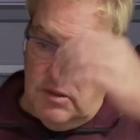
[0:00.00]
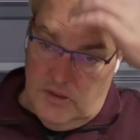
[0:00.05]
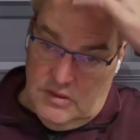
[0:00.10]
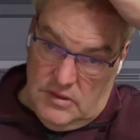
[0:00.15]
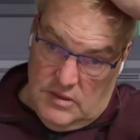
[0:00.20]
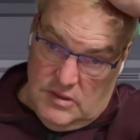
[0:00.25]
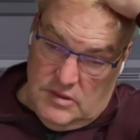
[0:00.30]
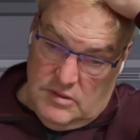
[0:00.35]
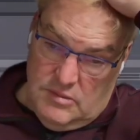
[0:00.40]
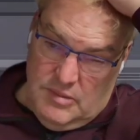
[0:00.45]

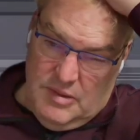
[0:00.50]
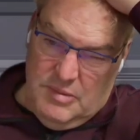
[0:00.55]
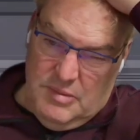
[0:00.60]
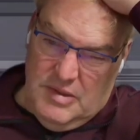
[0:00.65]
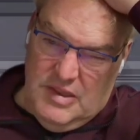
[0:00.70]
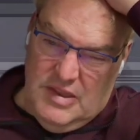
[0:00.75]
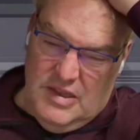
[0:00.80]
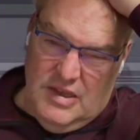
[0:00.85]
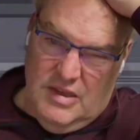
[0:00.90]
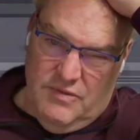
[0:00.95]
So maybe
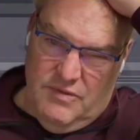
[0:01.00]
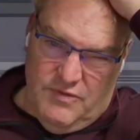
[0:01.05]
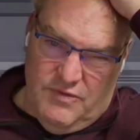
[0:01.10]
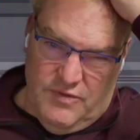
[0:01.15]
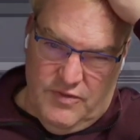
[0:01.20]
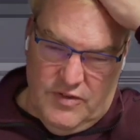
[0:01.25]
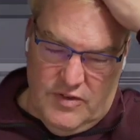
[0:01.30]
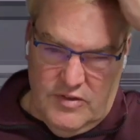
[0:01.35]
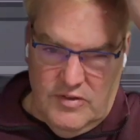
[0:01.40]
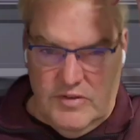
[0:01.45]
the
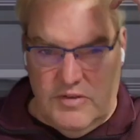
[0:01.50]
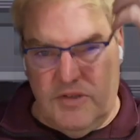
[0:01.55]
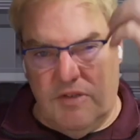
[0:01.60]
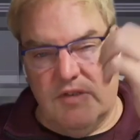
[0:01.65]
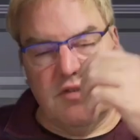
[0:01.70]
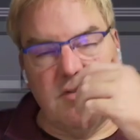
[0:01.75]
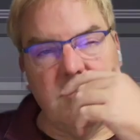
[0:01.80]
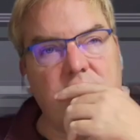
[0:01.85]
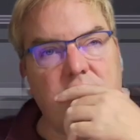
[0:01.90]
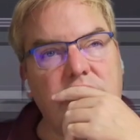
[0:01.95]
font
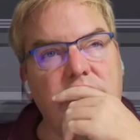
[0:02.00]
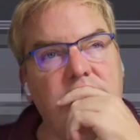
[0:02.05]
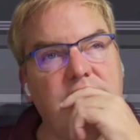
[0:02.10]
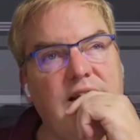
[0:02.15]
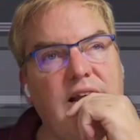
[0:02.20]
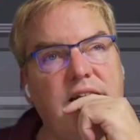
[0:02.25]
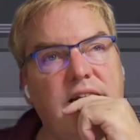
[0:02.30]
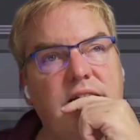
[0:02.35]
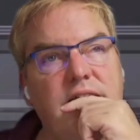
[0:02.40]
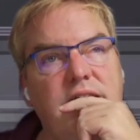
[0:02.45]
isn't
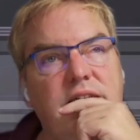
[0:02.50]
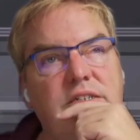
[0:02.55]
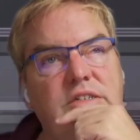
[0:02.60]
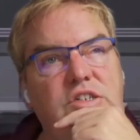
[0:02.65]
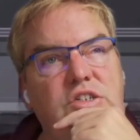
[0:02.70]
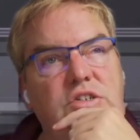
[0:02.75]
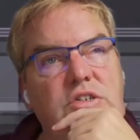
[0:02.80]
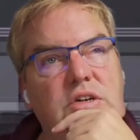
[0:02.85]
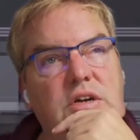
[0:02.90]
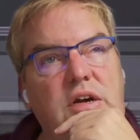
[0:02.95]
exactly
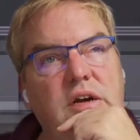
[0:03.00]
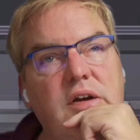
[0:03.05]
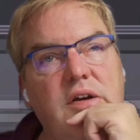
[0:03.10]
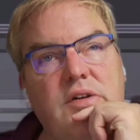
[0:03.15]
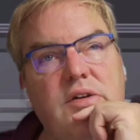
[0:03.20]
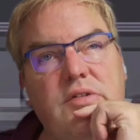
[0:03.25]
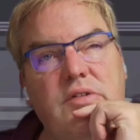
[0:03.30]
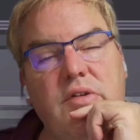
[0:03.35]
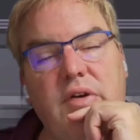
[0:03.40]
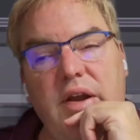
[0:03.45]

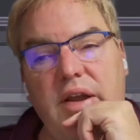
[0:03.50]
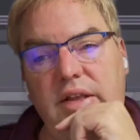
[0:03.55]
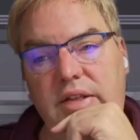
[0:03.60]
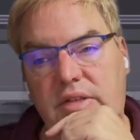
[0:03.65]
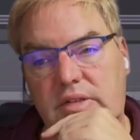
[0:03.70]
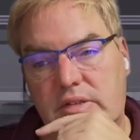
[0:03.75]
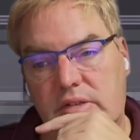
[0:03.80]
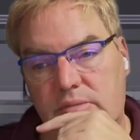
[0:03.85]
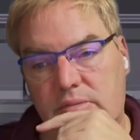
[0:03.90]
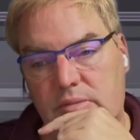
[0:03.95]

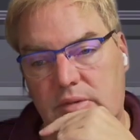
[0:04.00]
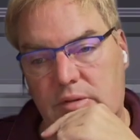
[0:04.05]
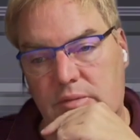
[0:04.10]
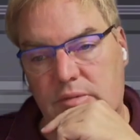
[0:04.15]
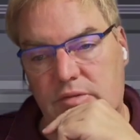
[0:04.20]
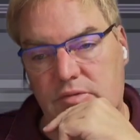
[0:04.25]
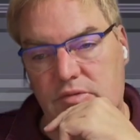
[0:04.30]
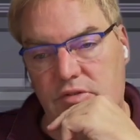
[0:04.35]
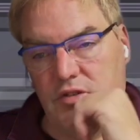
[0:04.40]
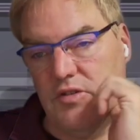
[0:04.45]
great.
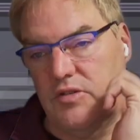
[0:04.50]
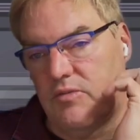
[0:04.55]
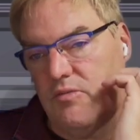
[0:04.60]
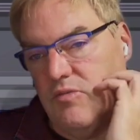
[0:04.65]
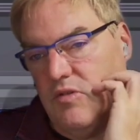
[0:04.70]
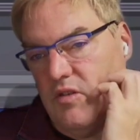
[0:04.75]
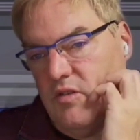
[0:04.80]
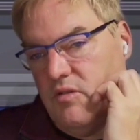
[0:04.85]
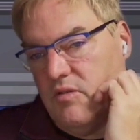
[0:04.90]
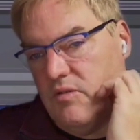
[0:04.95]
Maybe
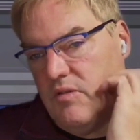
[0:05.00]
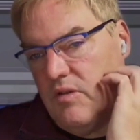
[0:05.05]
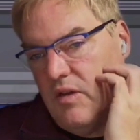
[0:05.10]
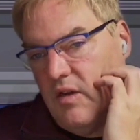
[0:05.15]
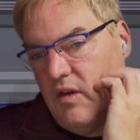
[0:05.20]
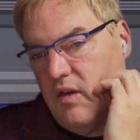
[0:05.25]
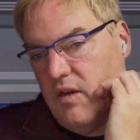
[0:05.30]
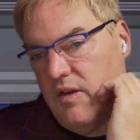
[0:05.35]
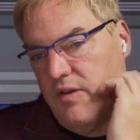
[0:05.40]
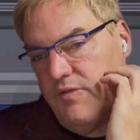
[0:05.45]
we'll
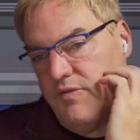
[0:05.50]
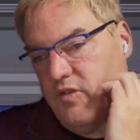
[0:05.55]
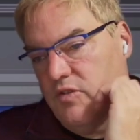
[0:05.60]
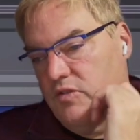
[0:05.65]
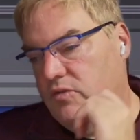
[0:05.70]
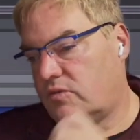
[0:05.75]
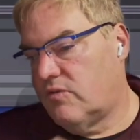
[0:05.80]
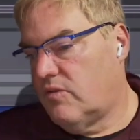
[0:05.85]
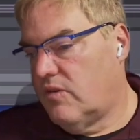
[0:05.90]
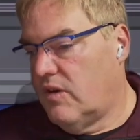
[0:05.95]
have
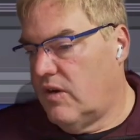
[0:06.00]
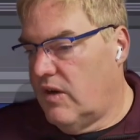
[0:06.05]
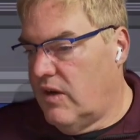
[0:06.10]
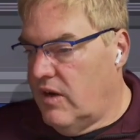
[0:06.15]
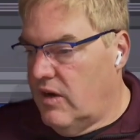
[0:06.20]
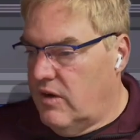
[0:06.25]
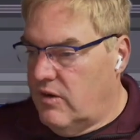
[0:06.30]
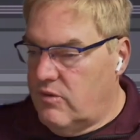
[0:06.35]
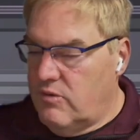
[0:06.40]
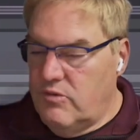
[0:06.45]
to
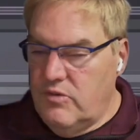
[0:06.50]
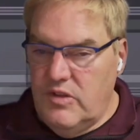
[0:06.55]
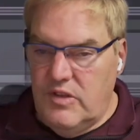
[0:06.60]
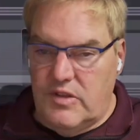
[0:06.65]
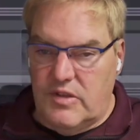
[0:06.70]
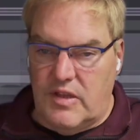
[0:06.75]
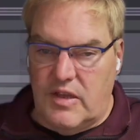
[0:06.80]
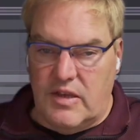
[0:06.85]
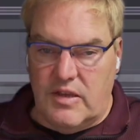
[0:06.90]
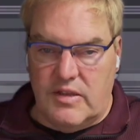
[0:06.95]

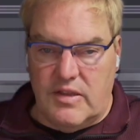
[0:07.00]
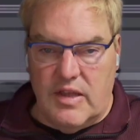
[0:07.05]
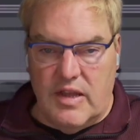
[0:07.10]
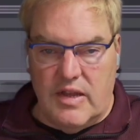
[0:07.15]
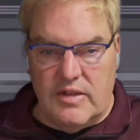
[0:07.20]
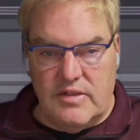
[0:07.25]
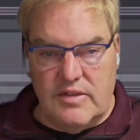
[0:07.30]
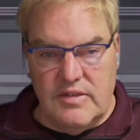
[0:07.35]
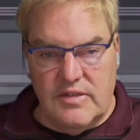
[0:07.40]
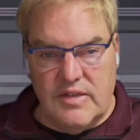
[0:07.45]
rethink that
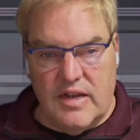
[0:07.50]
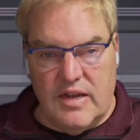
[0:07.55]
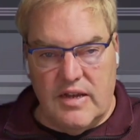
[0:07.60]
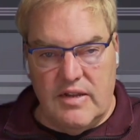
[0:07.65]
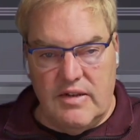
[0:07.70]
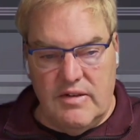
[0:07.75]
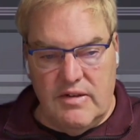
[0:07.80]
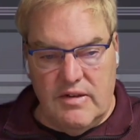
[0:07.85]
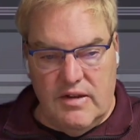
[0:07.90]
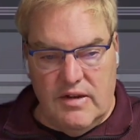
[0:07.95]

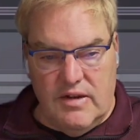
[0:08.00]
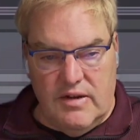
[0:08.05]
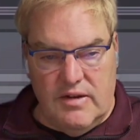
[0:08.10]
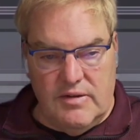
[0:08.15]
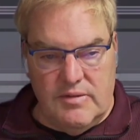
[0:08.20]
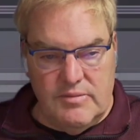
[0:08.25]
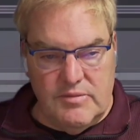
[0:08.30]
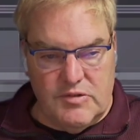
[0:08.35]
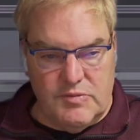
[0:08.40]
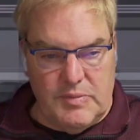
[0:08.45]
design
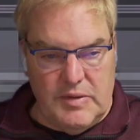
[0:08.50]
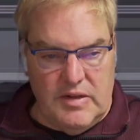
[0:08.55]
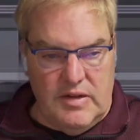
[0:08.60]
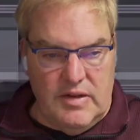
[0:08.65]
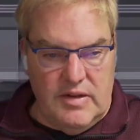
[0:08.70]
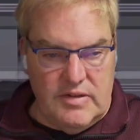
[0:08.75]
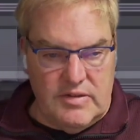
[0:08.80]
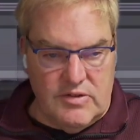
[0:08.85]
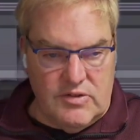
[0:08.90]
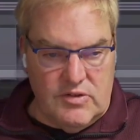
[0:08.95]

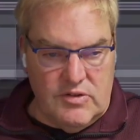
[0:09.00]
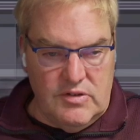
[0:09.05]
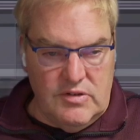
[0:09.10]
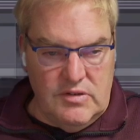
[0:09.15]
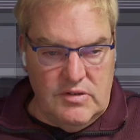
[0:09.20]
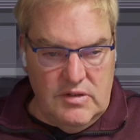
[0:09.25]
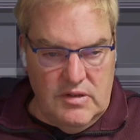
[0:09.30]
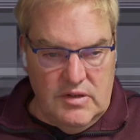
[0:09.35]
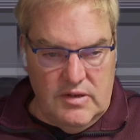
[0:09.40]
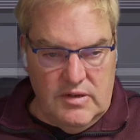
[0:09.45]
later
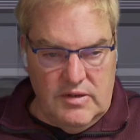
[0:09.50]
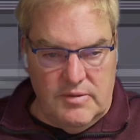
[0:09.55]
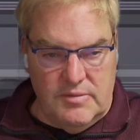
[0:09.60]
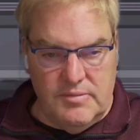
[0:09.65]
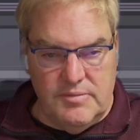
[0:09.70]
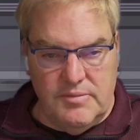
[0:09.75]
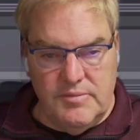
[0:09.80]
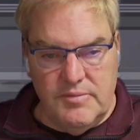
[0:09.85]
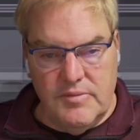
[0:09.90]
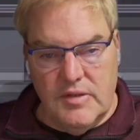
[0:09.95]
on.
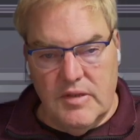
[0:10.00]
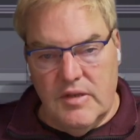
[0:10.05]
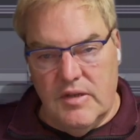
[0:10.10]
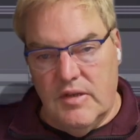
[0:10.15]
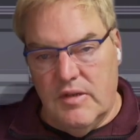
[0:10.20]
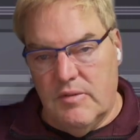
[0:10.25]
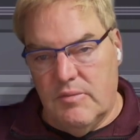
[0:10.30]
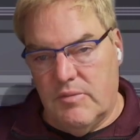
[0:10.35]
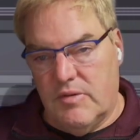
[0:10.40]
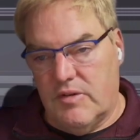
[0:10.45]

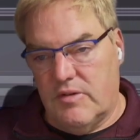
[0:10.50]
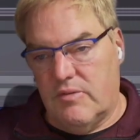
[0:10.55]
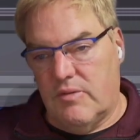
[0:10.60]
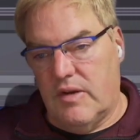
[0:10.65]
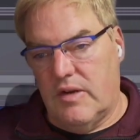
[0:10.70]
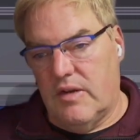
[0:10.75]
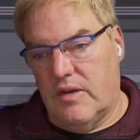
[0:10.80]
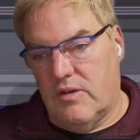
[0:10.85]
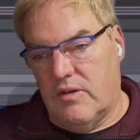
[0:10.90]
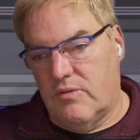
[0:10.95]
But right
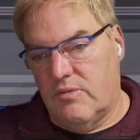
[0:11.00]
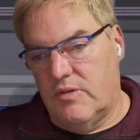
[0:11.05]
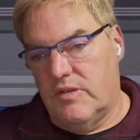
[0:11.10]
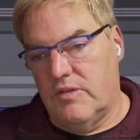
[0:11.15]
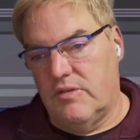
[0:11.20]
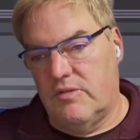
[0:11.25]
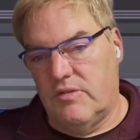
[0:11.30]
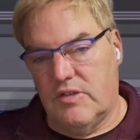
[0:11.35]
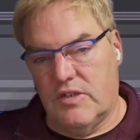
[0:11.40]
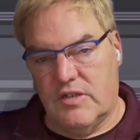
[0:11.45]
now we'll
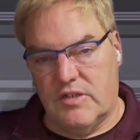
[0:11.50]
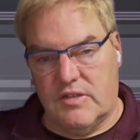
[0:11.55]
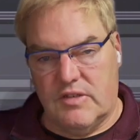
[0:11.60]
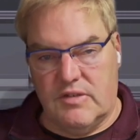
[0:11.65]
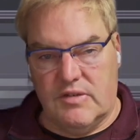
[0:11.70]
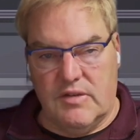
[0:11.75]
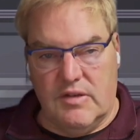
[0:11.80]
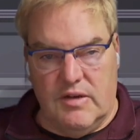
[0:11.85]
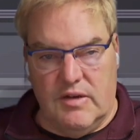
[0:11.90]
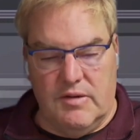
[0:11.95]
just
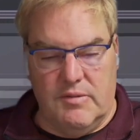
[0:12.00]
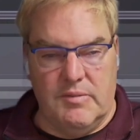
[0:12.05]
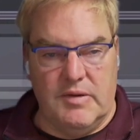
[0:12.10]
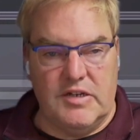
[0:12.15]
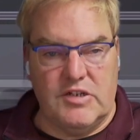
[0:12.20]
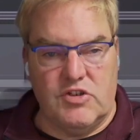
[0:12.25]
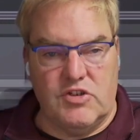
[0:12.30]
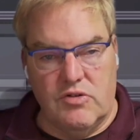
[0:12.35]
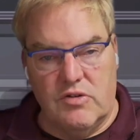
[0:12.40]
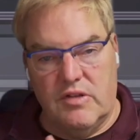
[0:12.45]
make
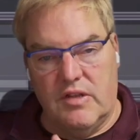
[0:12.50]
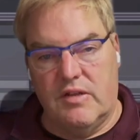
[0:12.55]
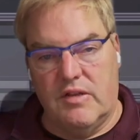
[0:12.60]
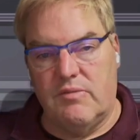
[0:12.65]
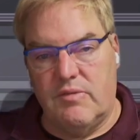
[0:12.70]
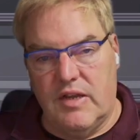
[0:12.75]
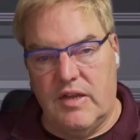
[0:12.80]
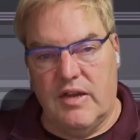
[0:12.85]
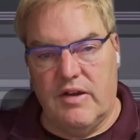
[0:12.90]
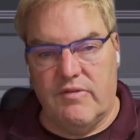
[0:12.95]
sure that we
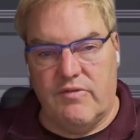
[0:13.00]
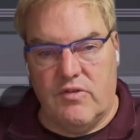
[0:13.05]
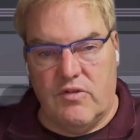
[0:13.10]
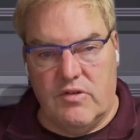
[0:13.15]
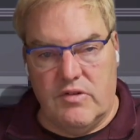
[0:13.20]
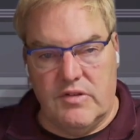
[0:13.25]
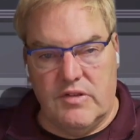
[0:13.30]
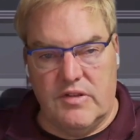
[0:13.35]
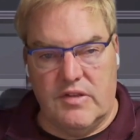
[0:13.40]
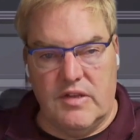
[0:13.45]
have all
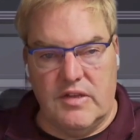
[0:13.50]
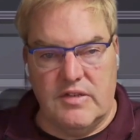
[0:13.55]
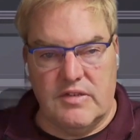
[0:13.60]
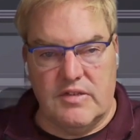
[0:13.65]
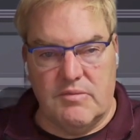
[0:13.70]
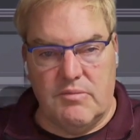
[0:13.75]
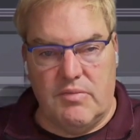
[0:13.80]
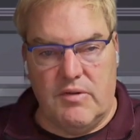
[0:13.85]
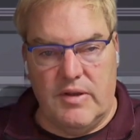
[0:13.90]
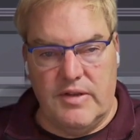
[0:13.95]
the things in
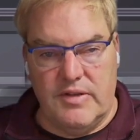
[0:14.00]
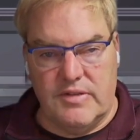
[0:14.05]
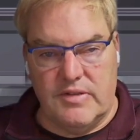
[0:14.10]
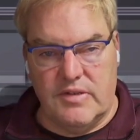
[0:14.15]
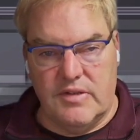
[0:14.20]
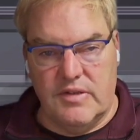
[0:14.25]
place